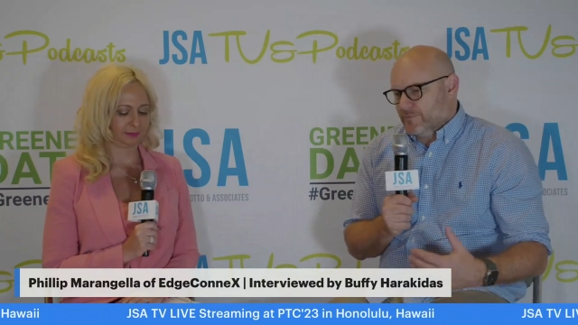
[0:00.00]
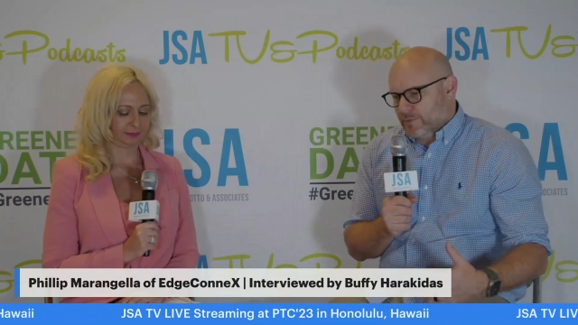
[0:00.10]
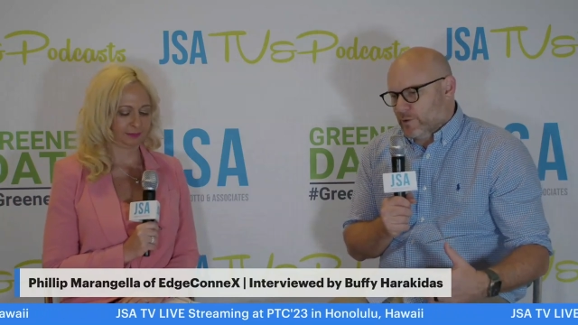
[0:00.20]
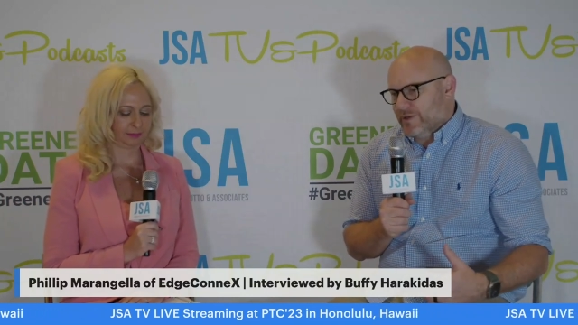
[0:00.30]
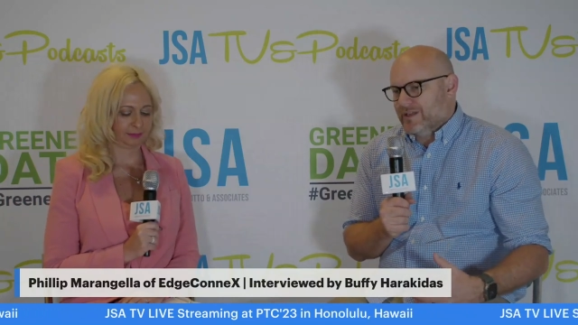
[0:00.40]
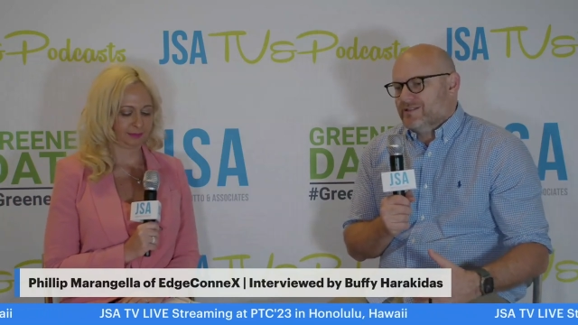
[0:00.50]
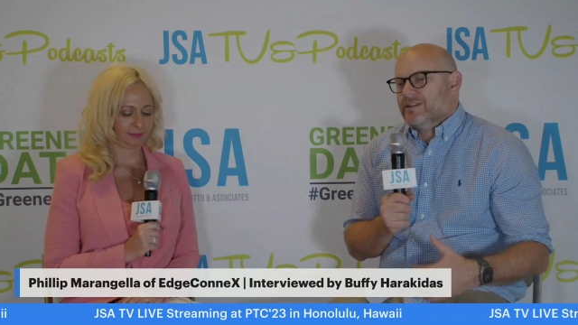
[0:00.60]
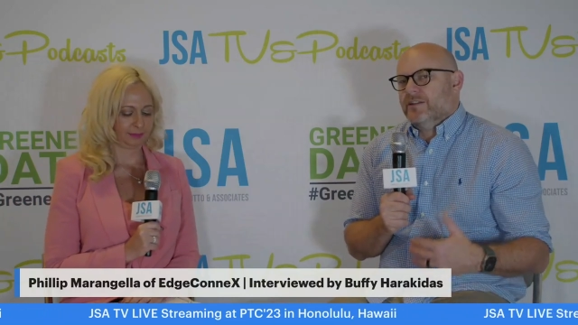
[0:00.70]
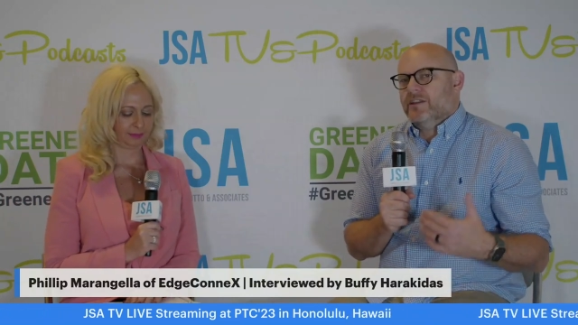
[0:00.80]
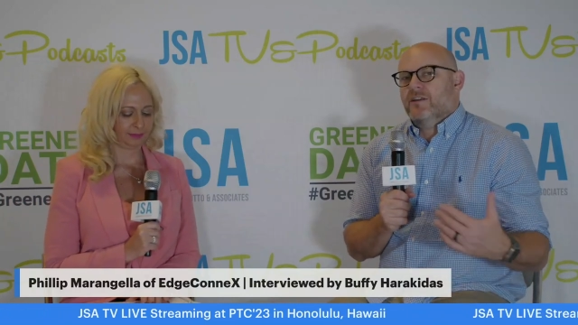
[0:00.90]
Speaker 1: employees,
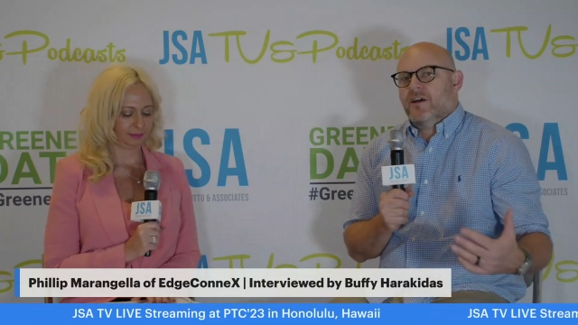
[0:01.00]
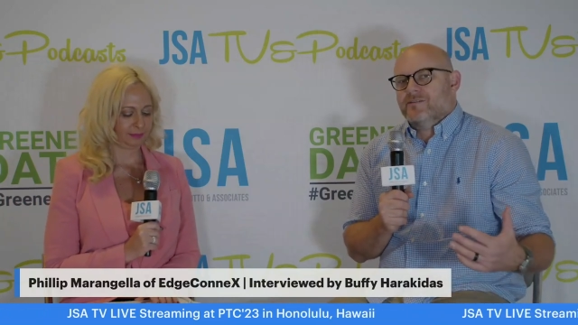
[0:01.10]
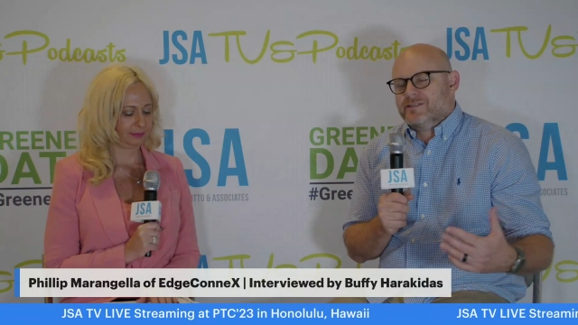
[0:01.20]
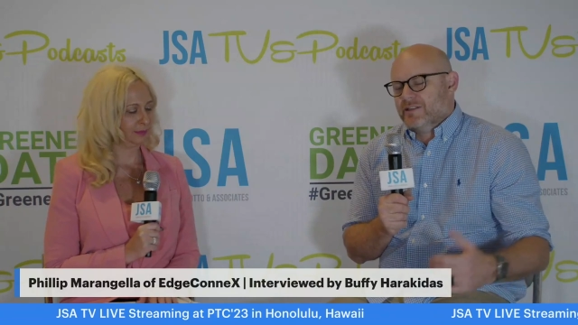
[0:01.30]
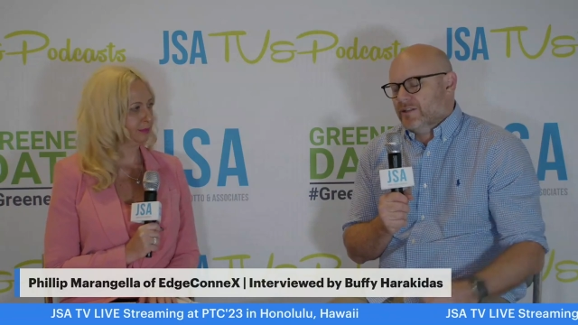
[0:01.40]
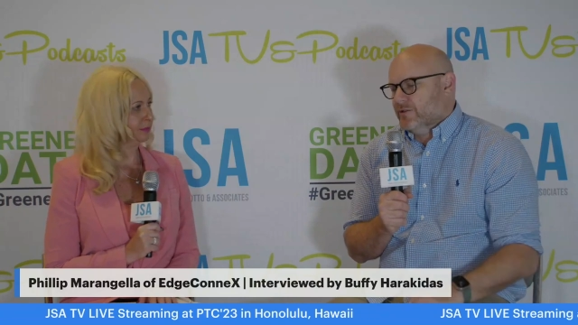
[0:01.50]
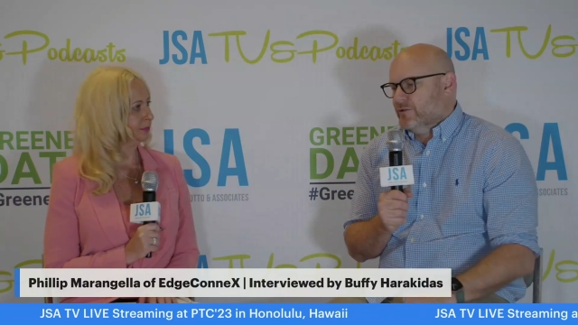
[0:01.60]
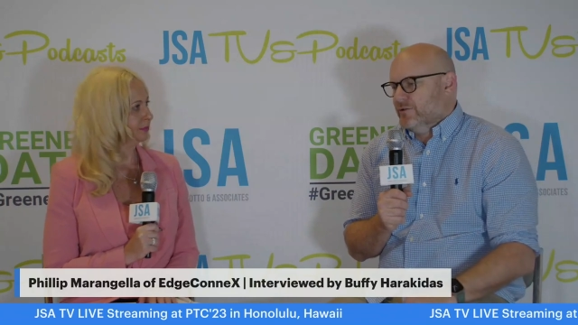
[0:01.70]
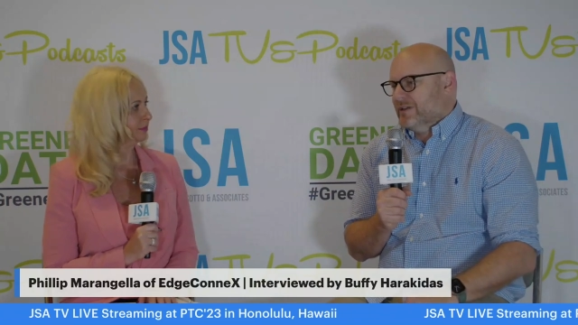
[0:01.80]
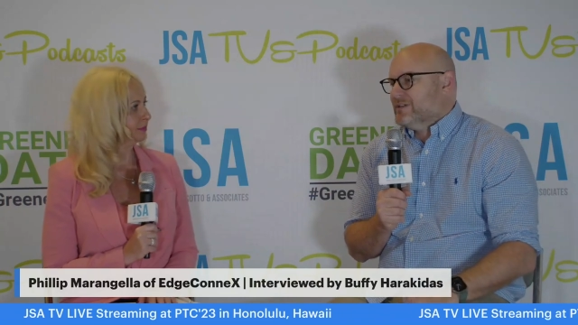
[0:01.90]
and then obviously you
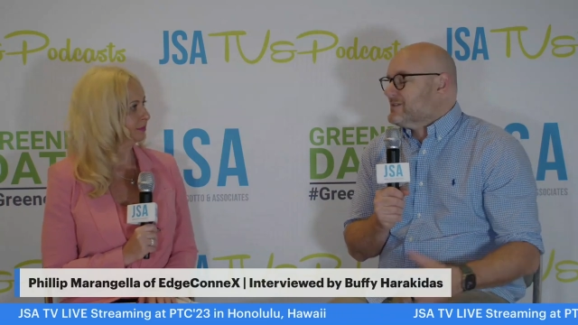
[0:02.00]
do it in a